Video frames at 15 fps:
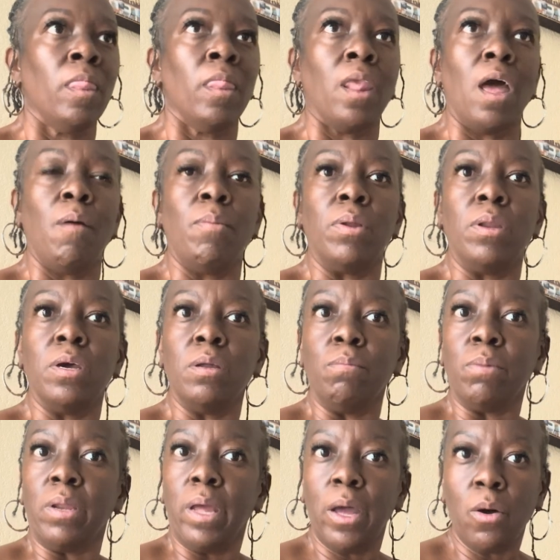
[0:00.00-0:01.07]
I've been nothing
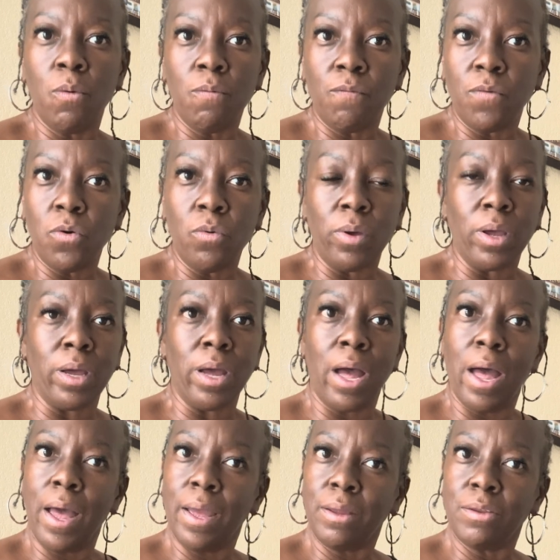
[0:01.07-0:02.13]
but helpful and
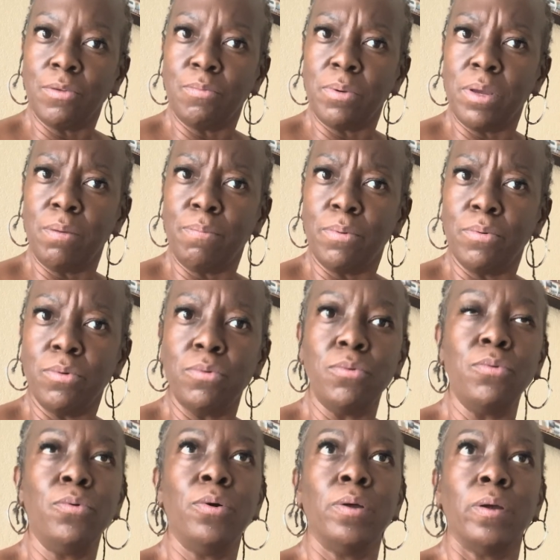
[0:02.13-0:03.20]
kind to people.